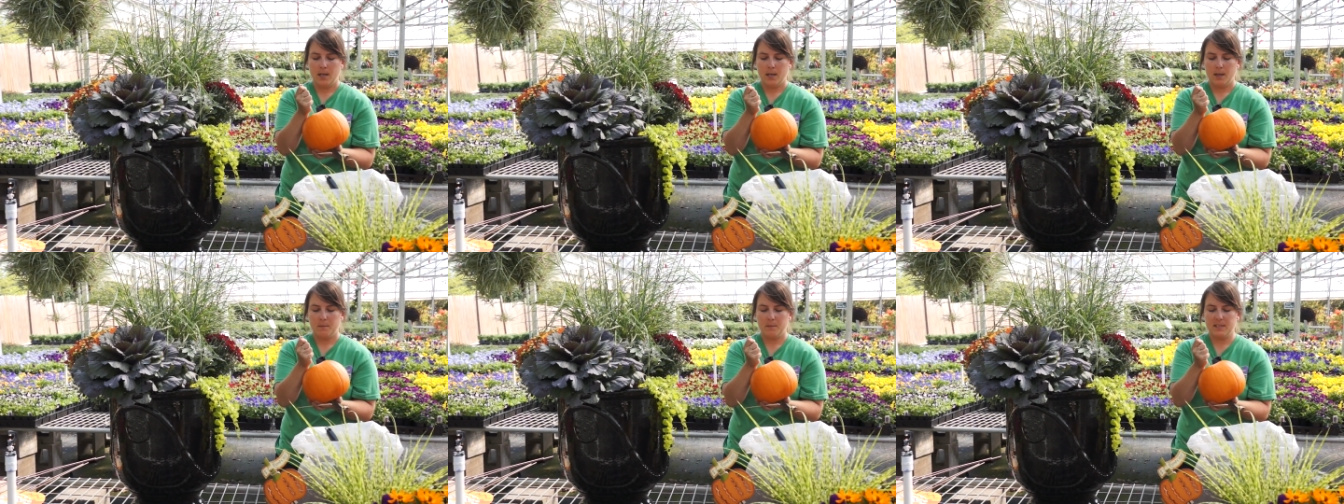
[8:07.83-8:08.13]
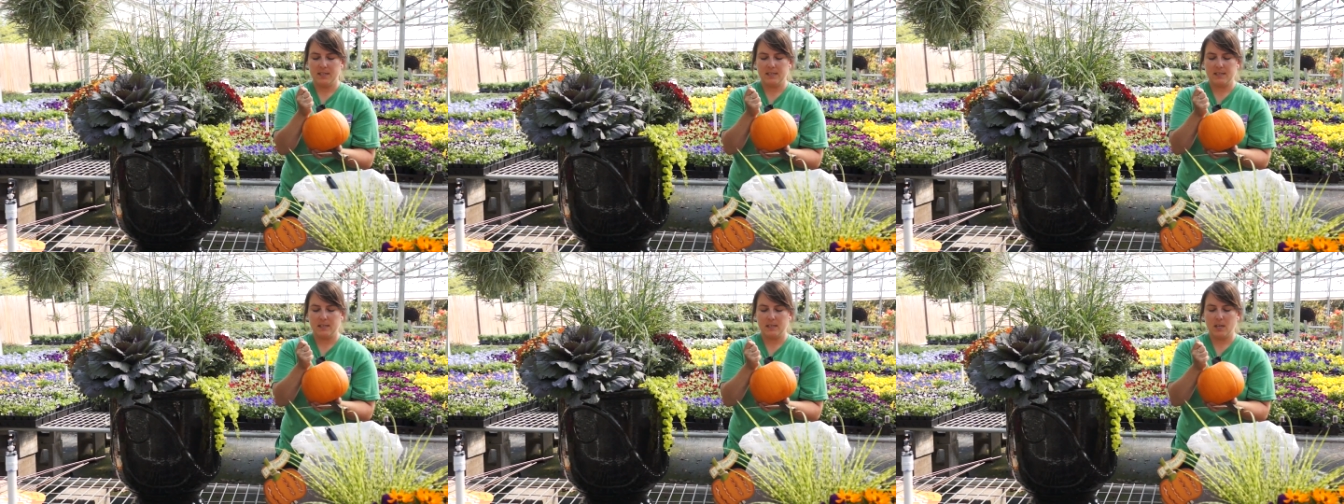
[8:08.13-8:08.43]
I'm
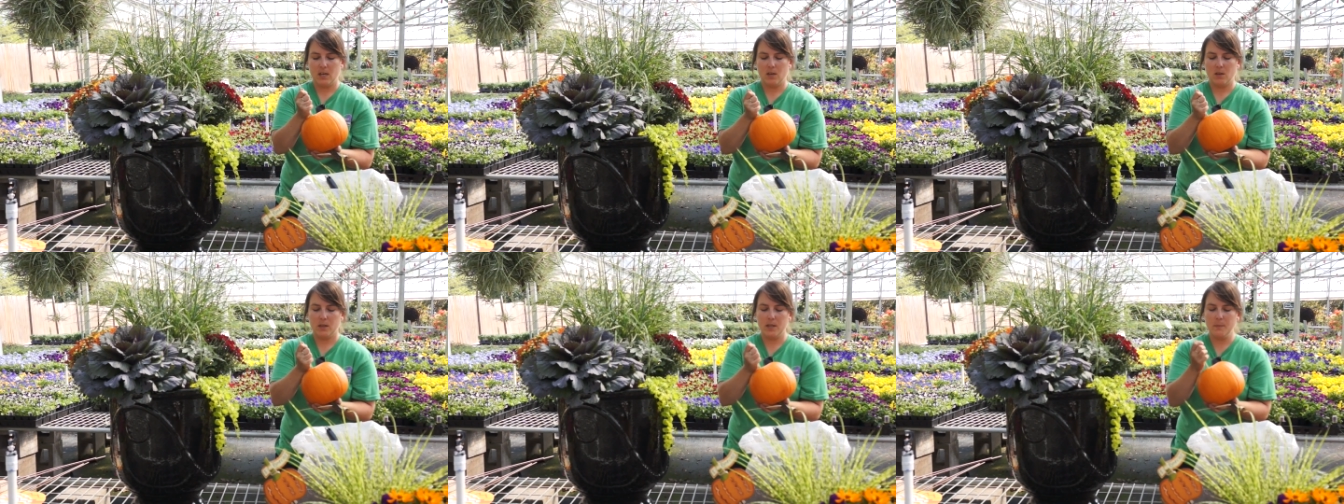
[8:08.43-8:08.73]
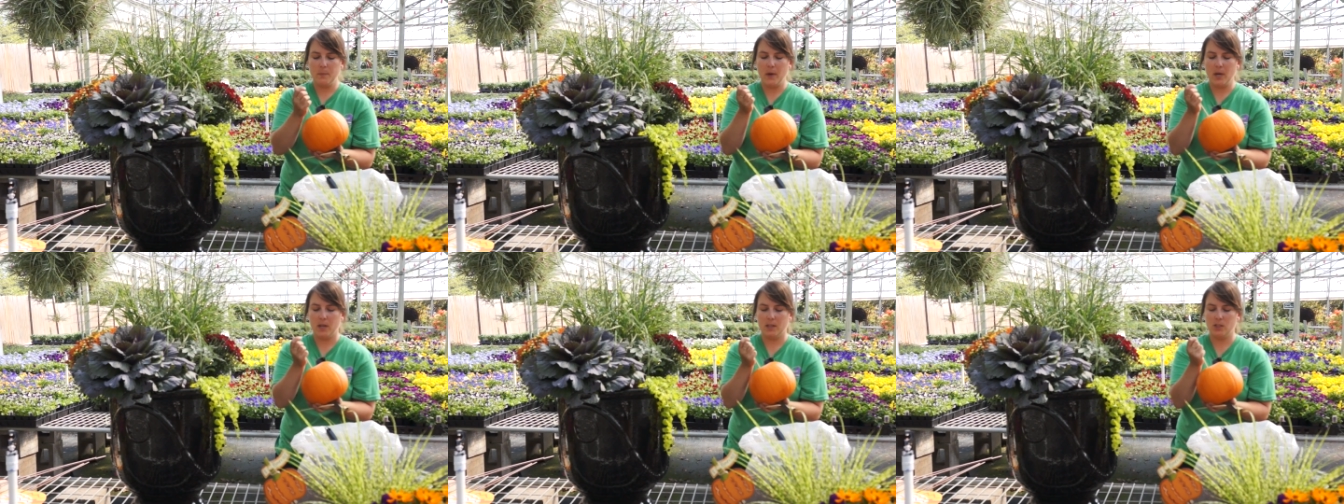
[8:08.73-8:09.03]
going to
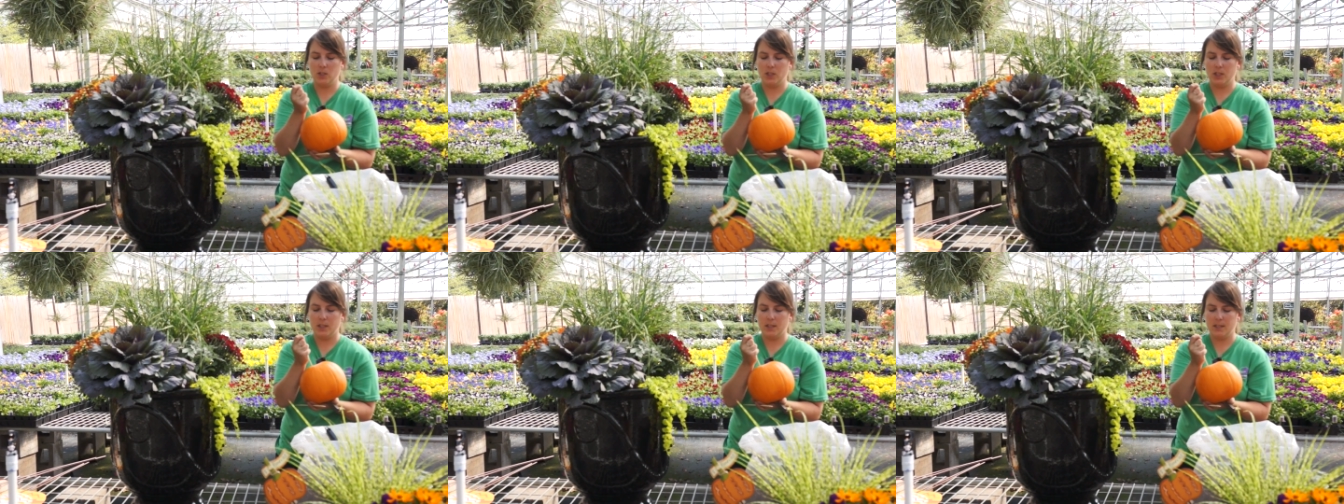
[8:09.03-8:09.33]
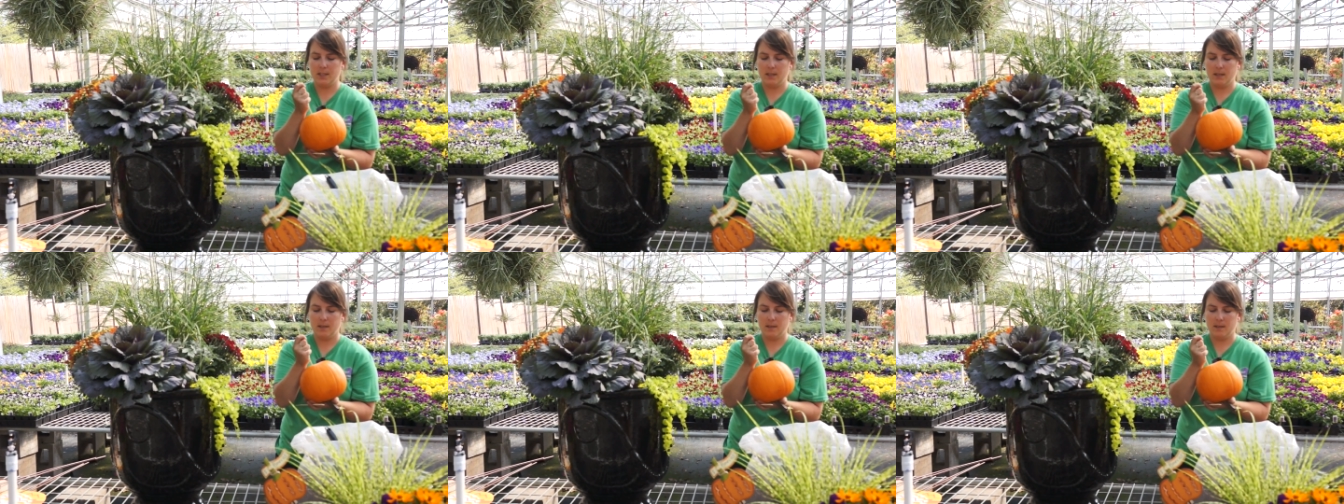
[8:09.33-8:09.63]
slowly punch it
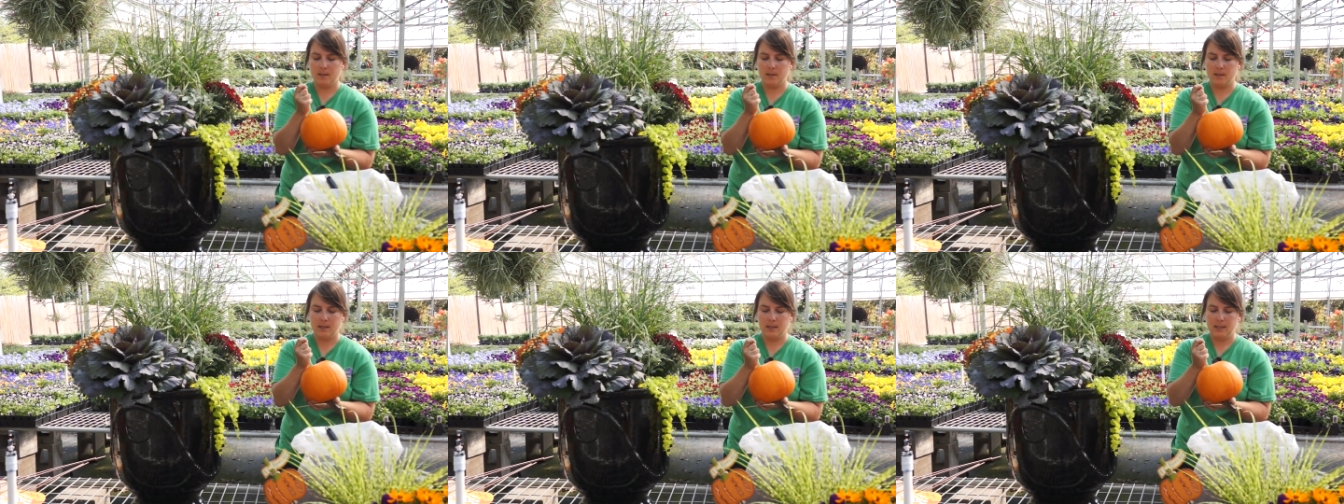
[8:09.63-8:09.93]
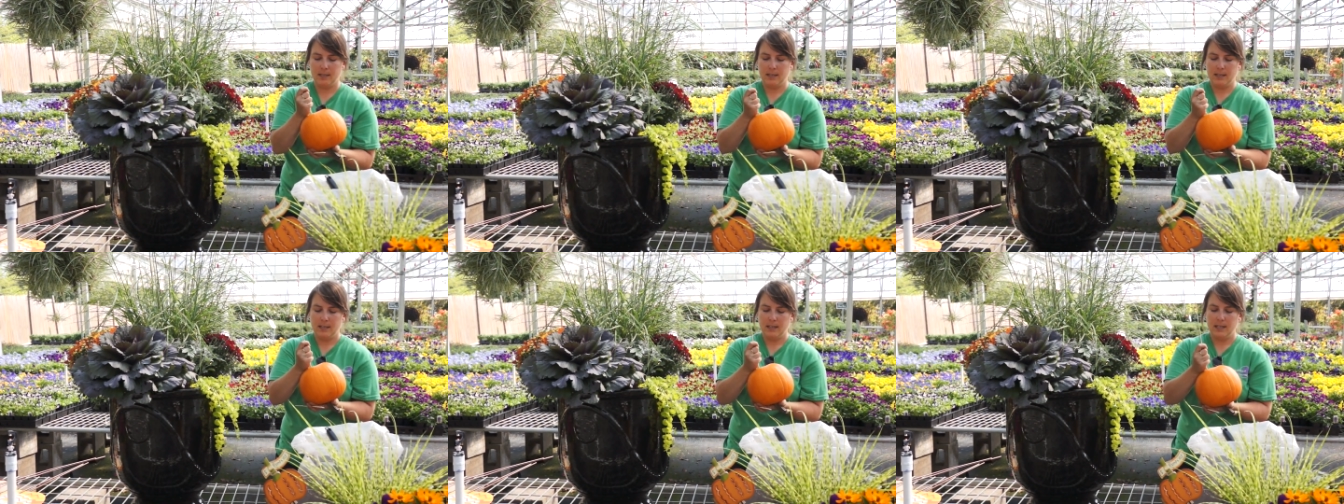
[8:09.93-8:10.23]

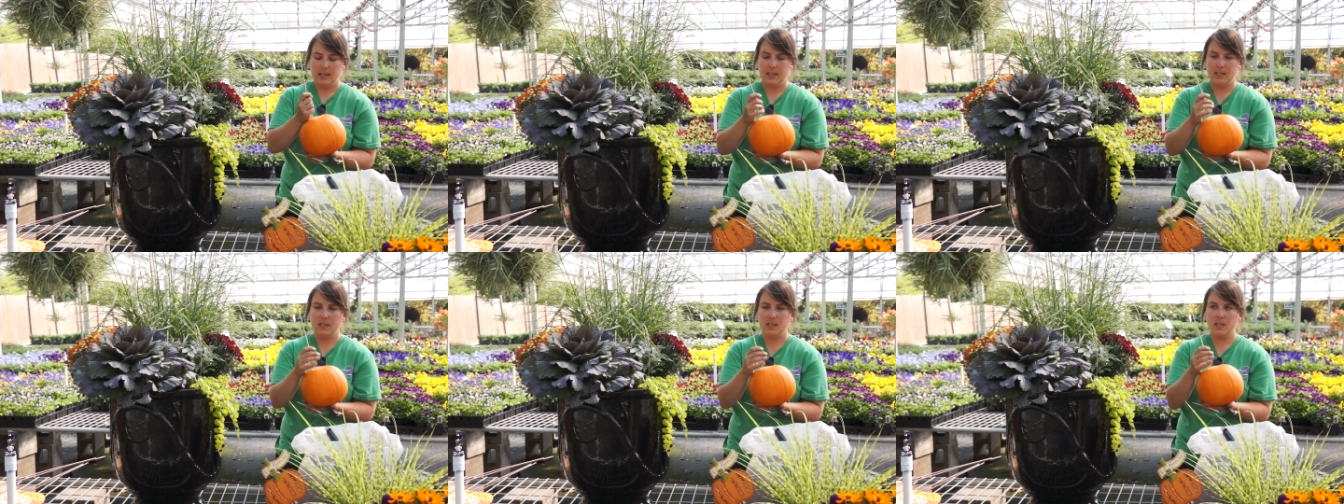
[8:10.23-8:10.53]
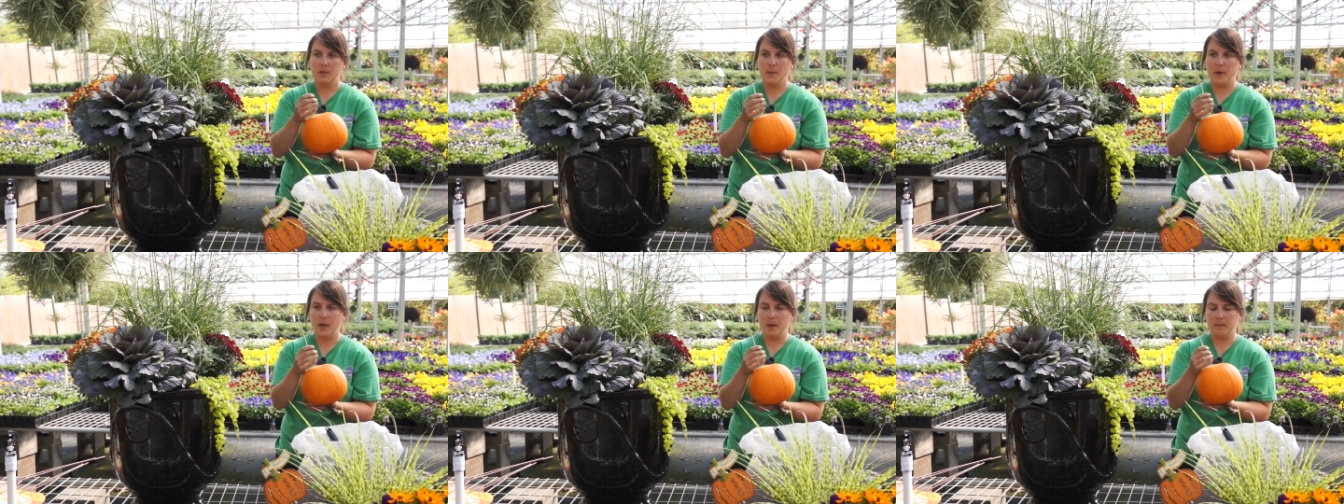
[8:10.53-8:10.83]
into
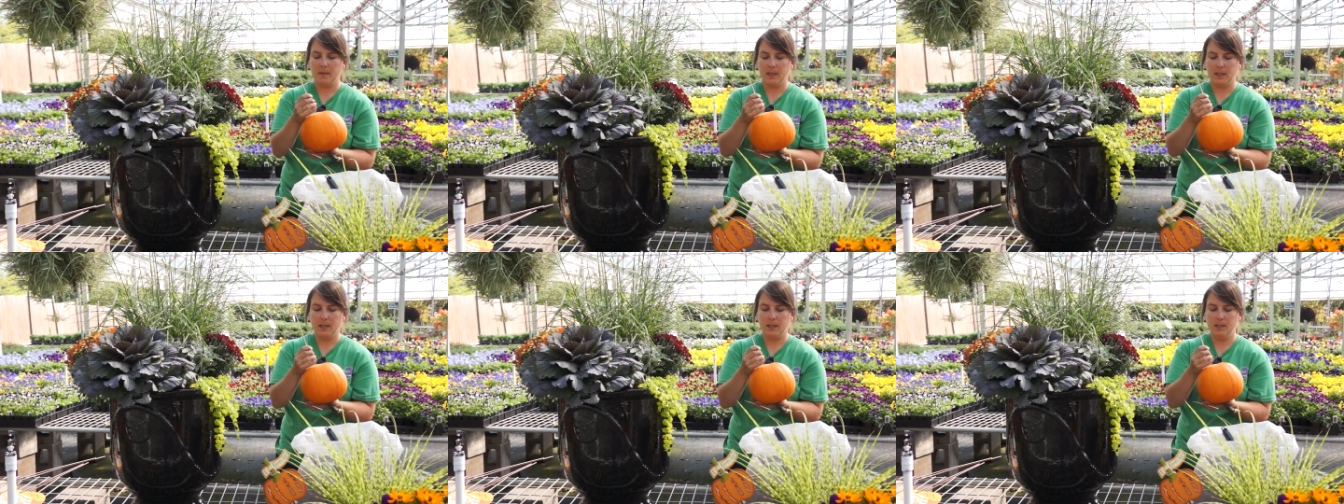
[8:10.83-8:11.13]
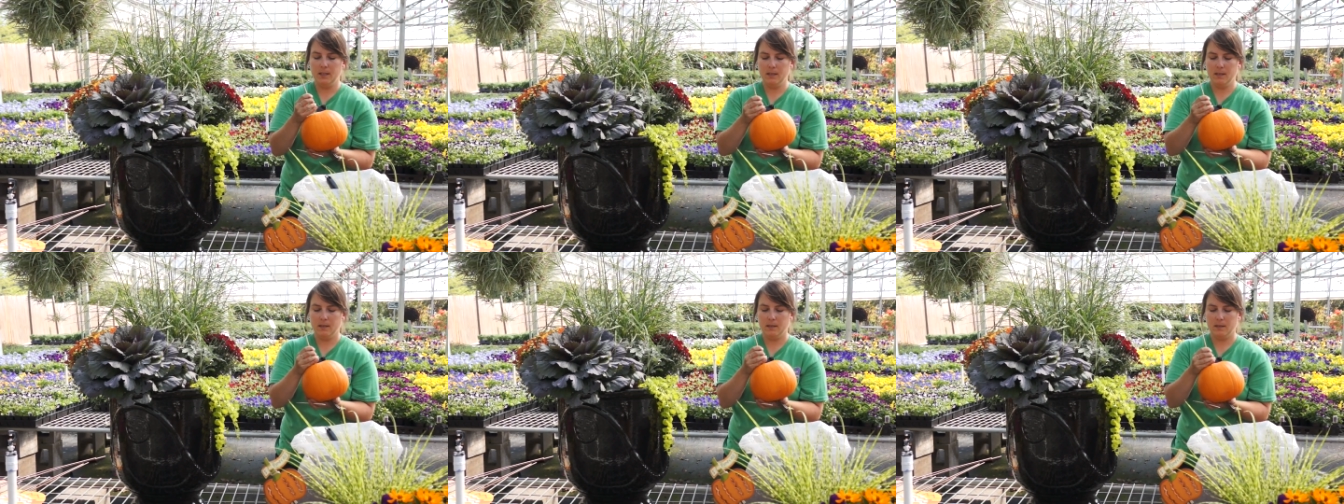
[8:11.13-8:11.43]
the
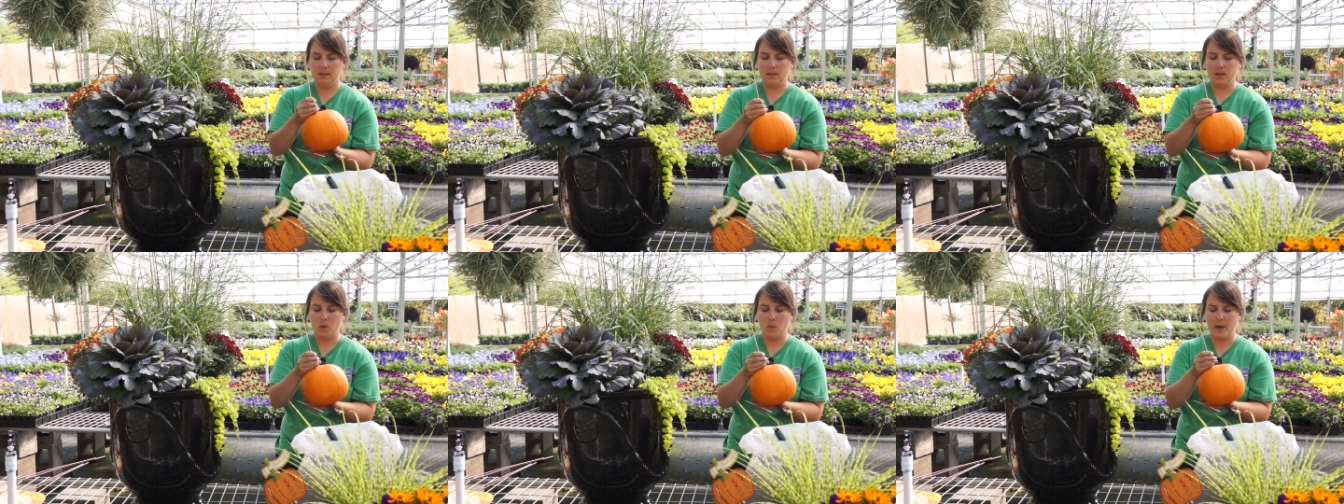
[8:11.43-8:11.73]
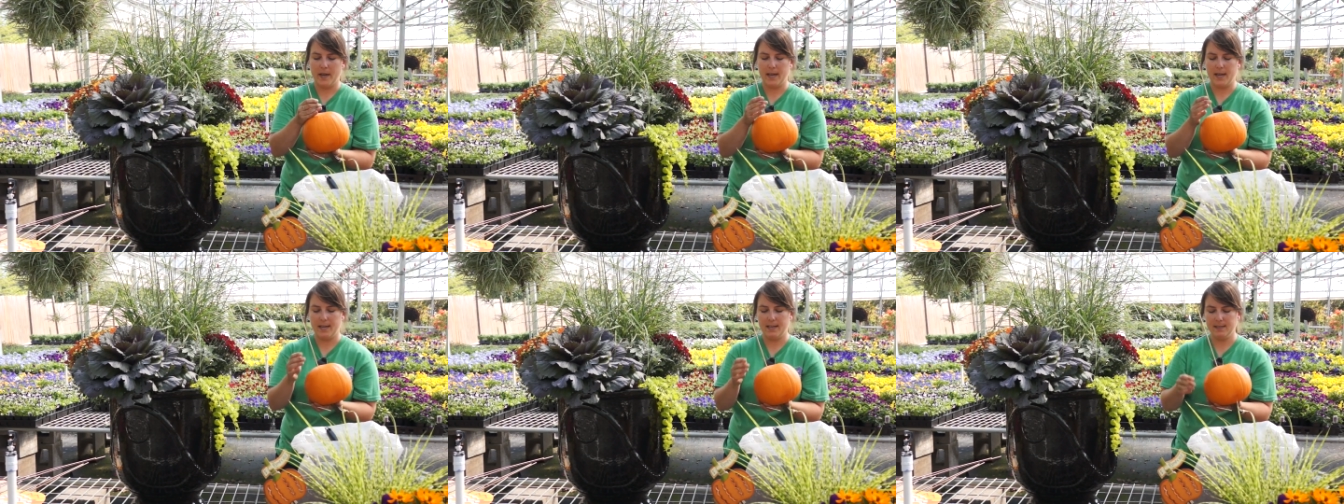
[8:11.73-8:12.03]
pumpkin, little
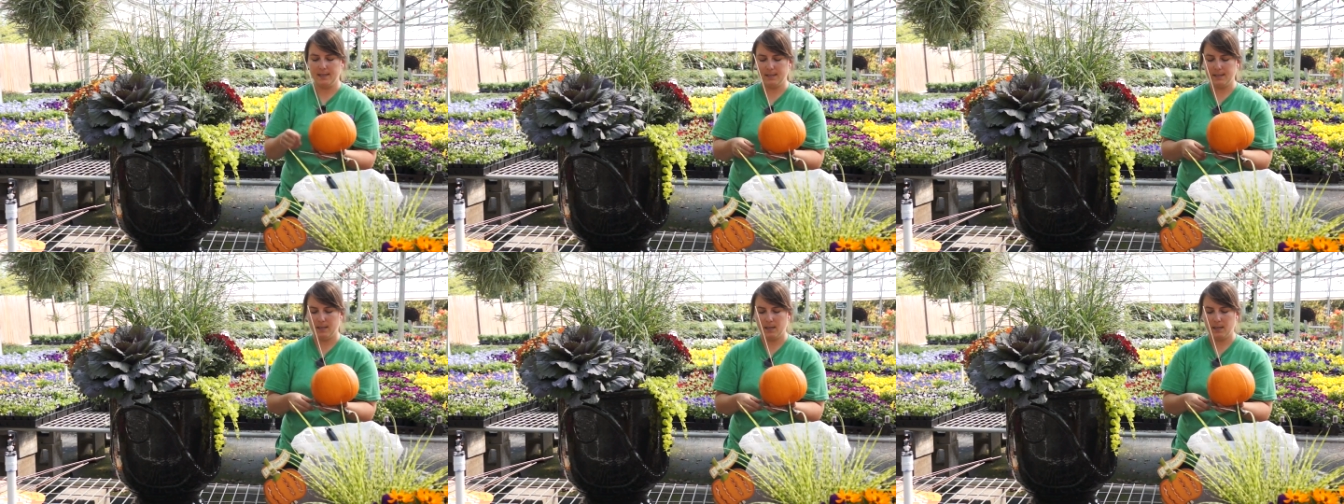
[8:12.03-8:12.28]
ways.